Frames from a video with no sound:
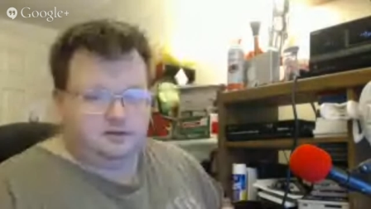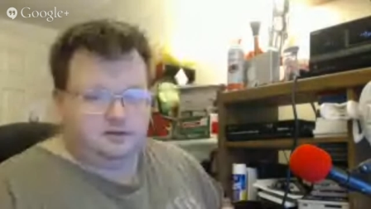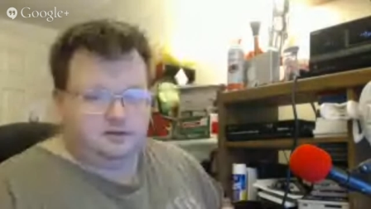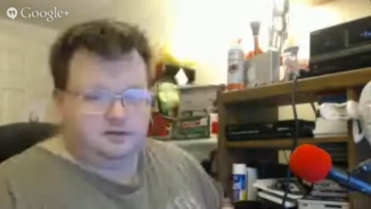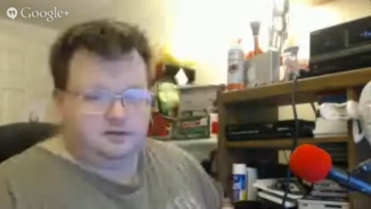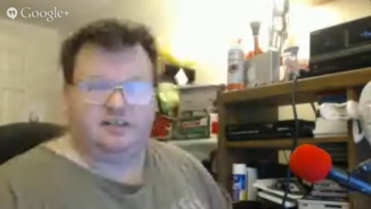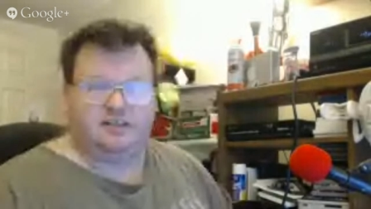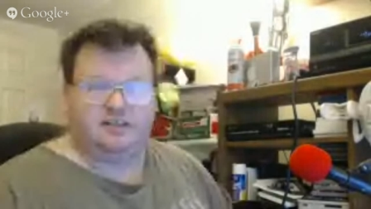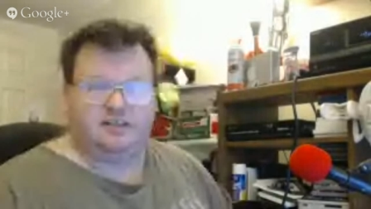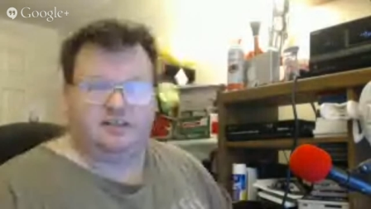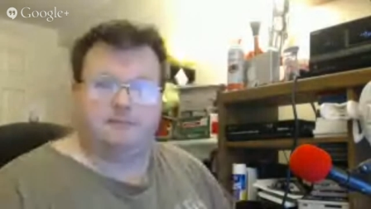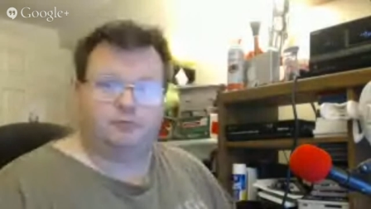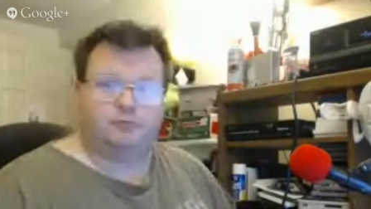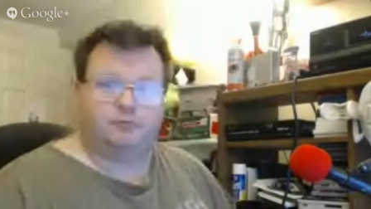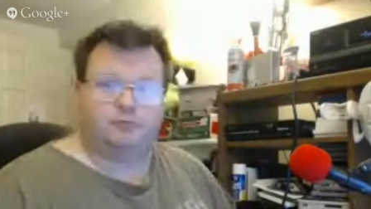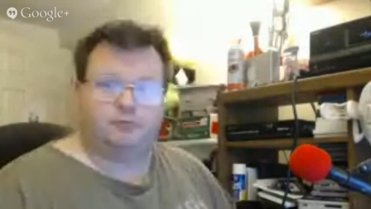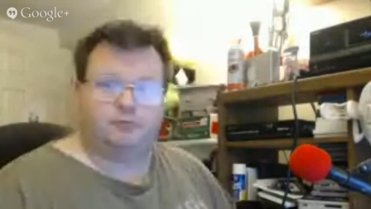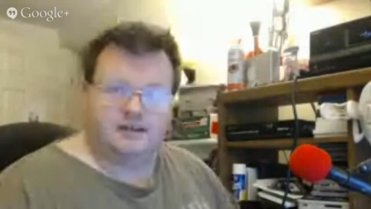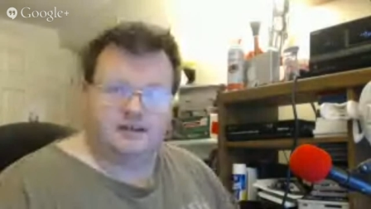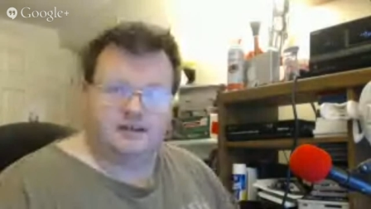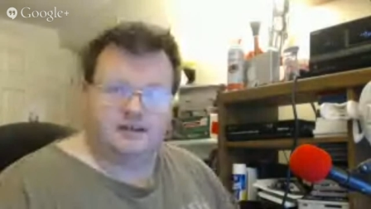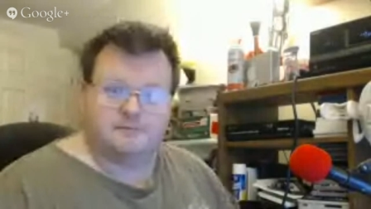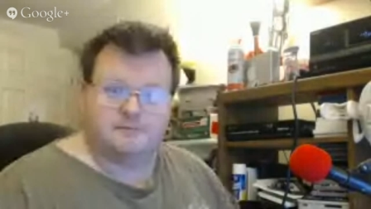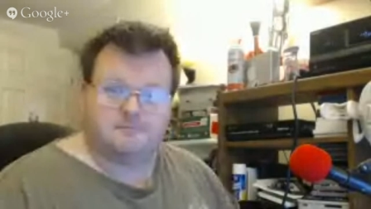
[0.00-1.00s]
I have to keep
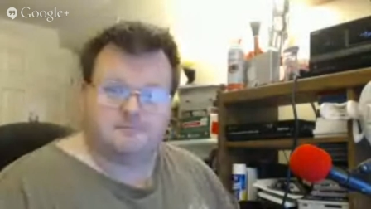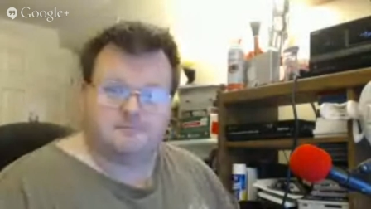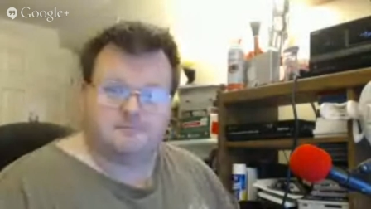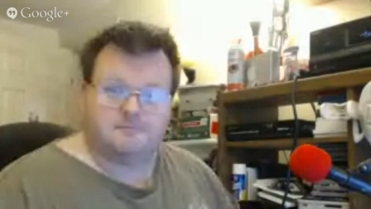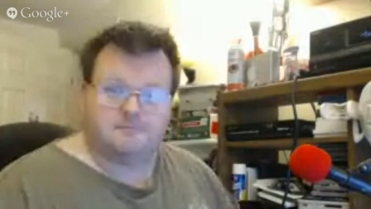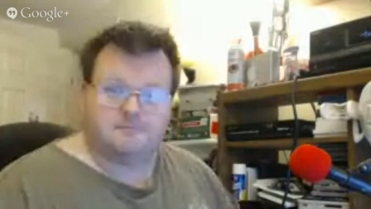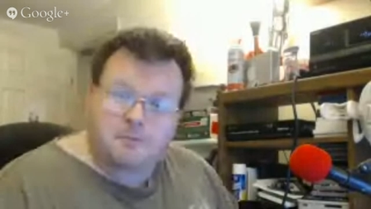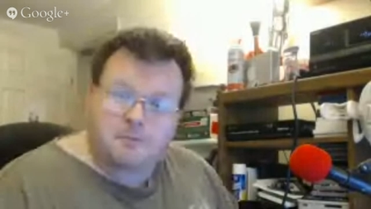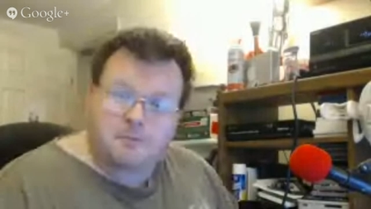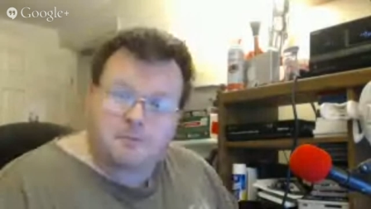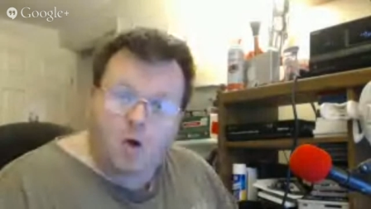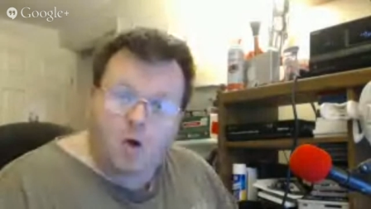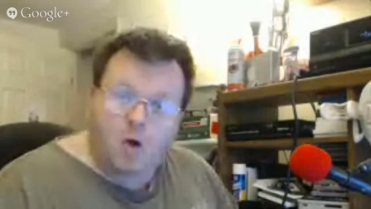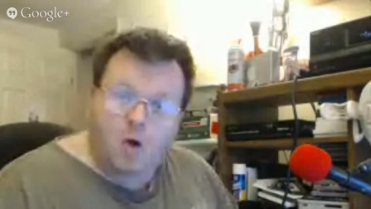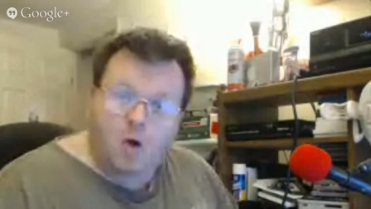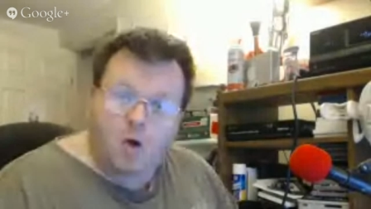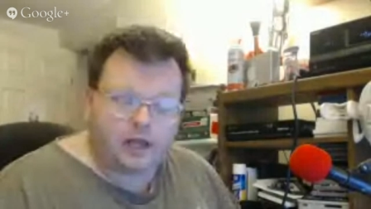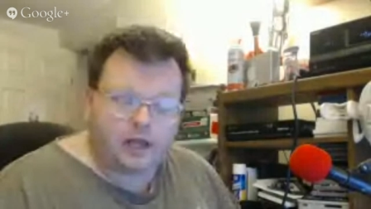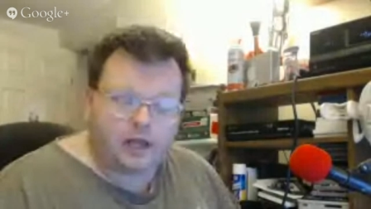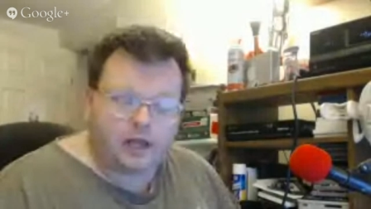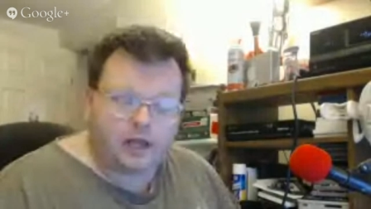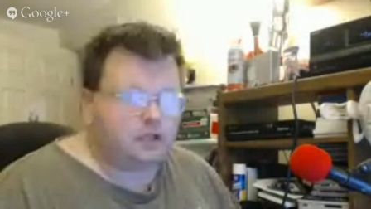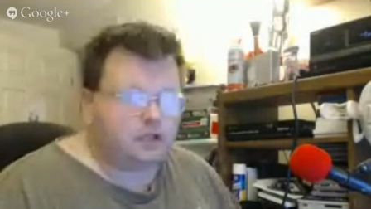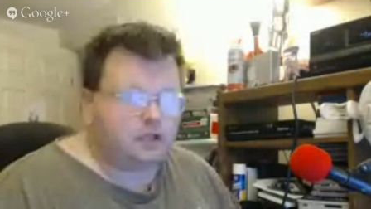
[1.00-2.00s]
reminding him. Come
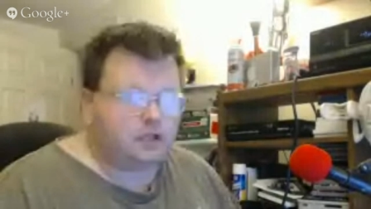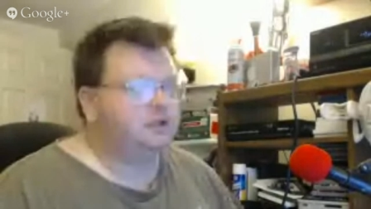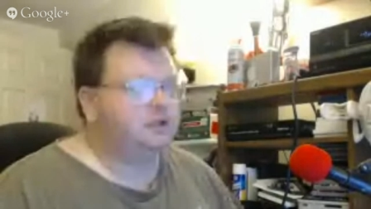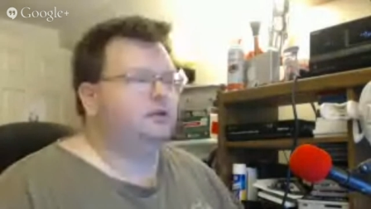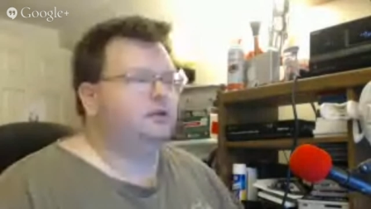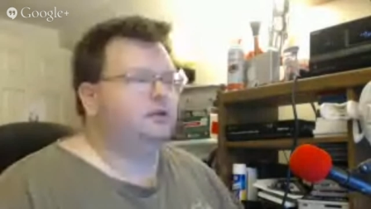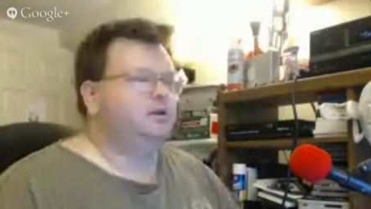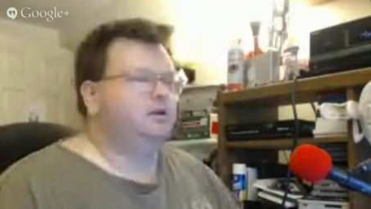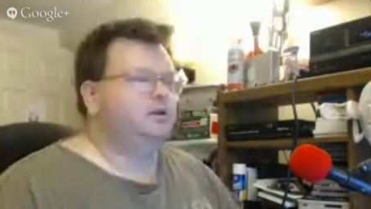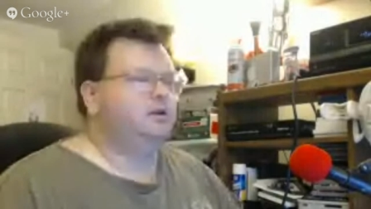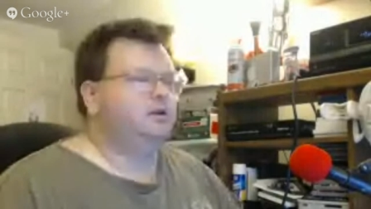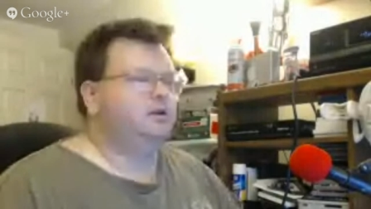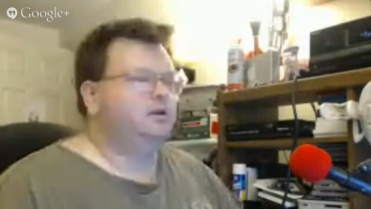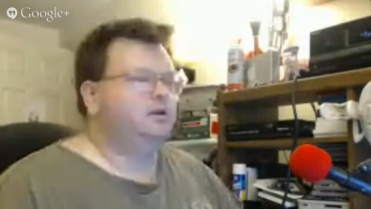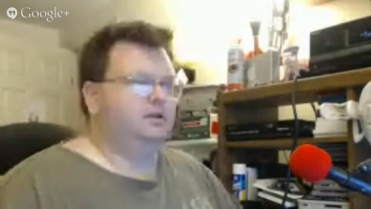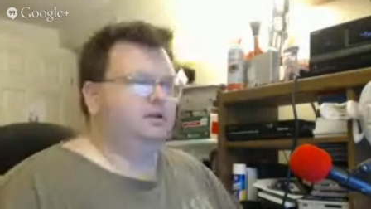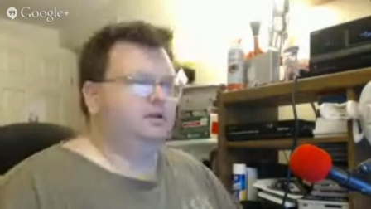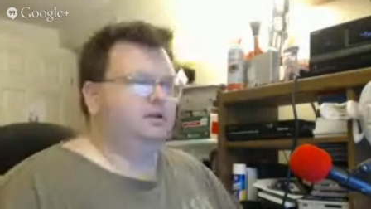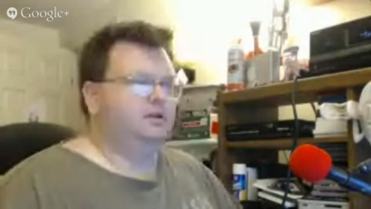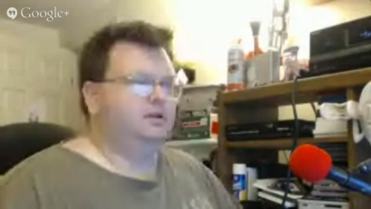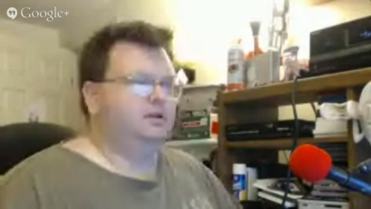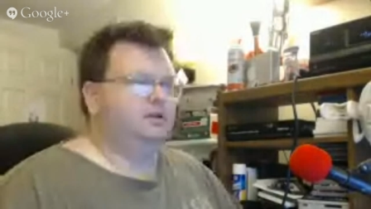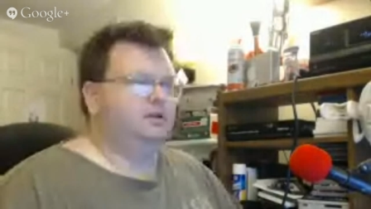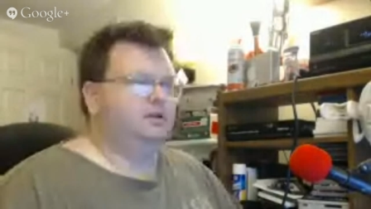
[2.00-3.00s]
on.
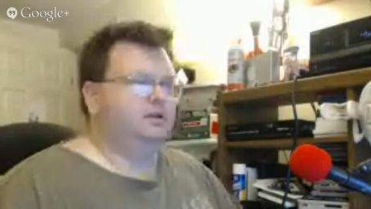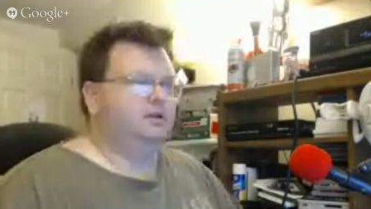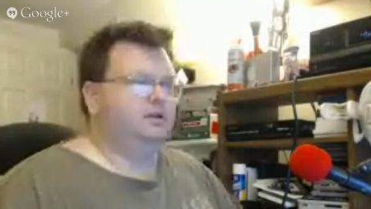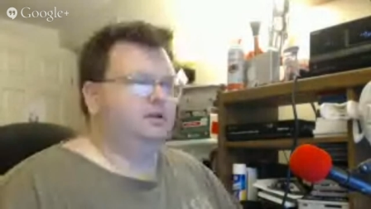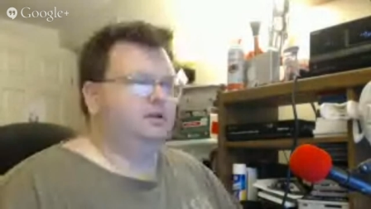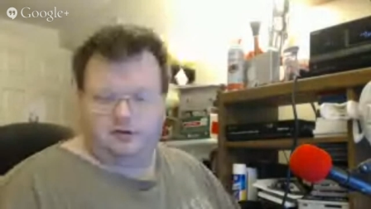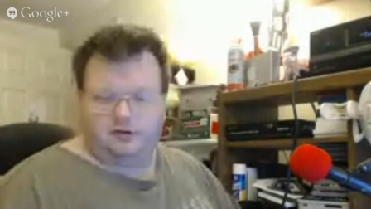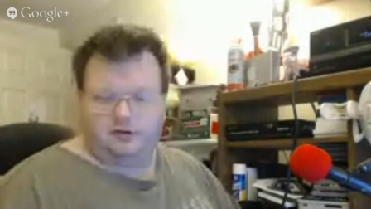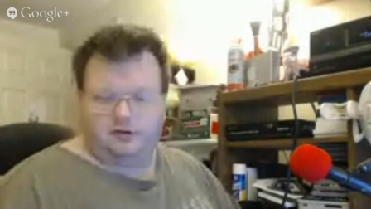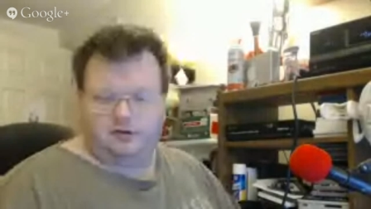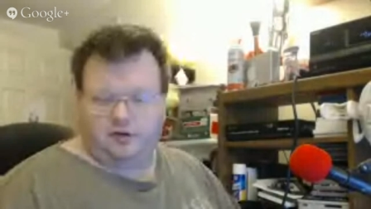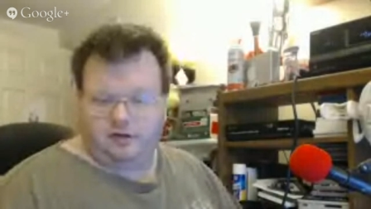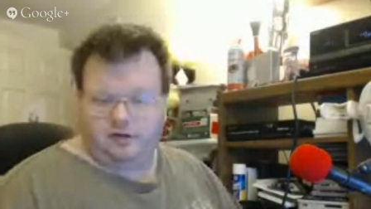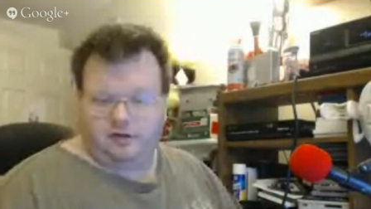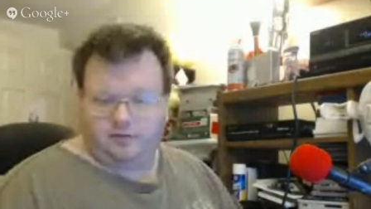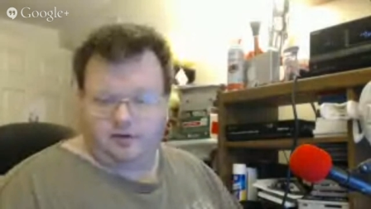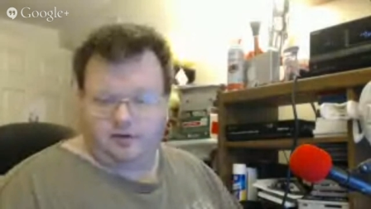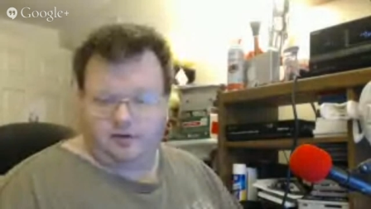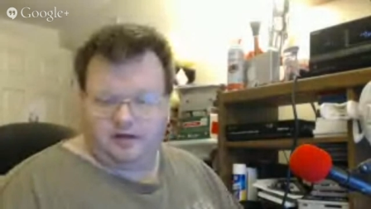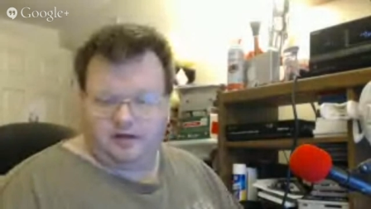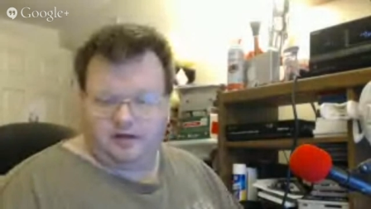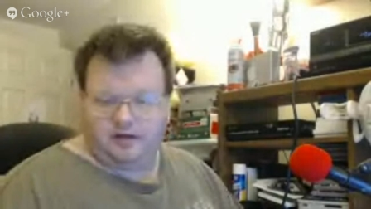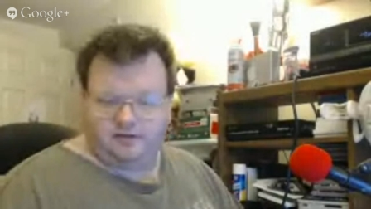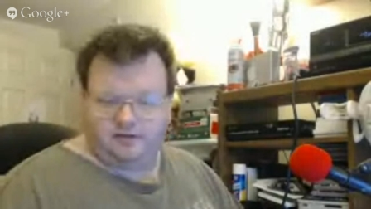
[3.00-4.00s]
So
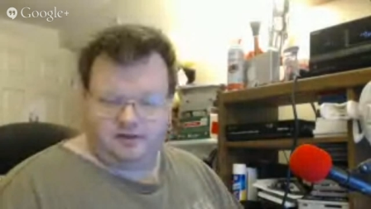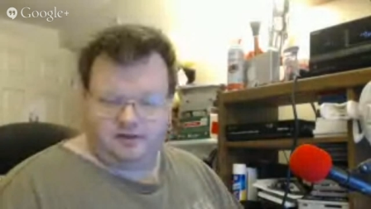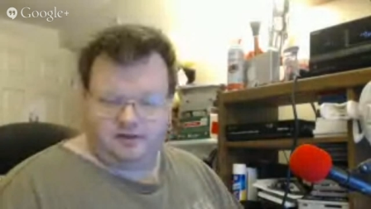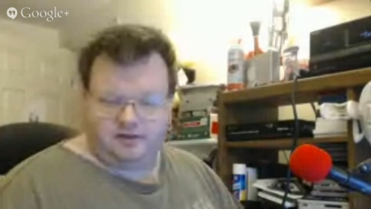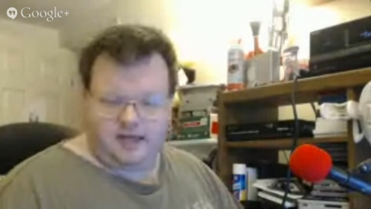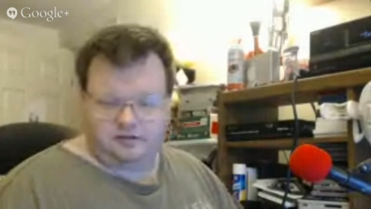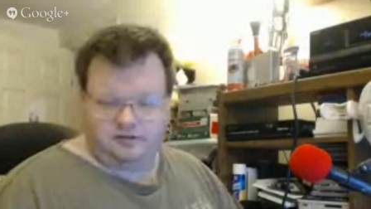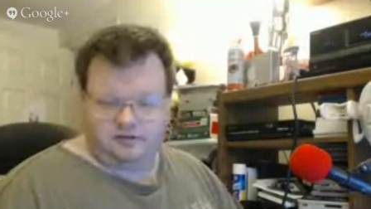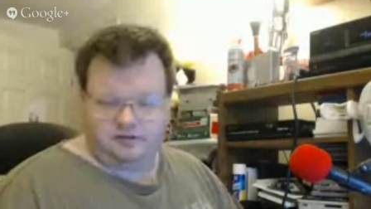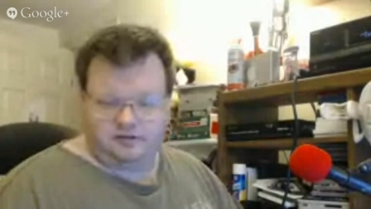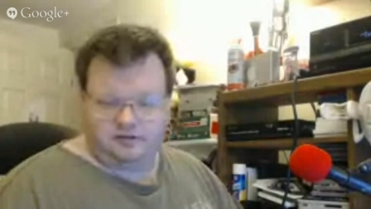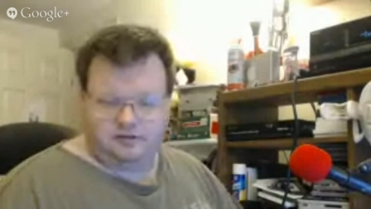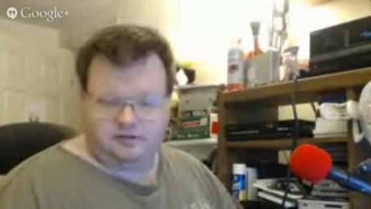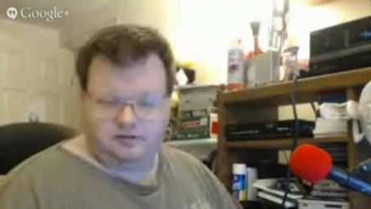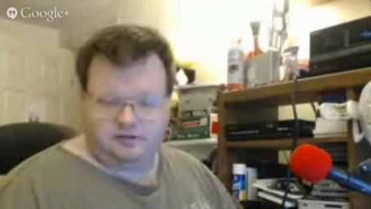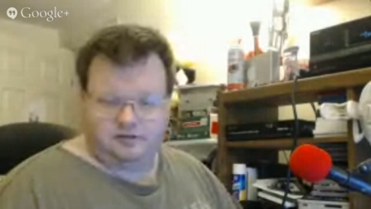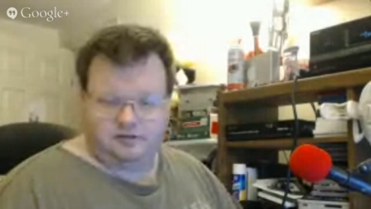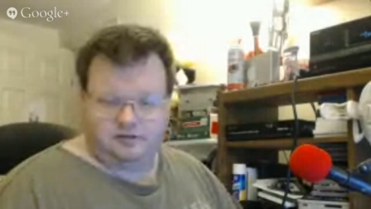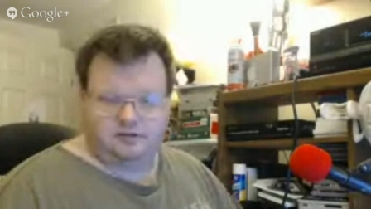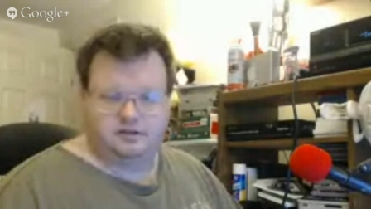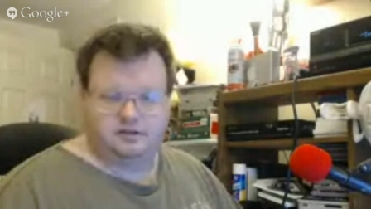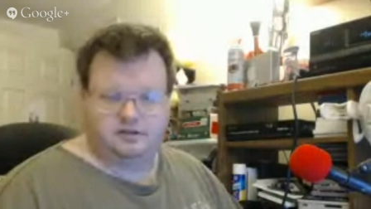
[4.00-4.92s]
otherwise than that,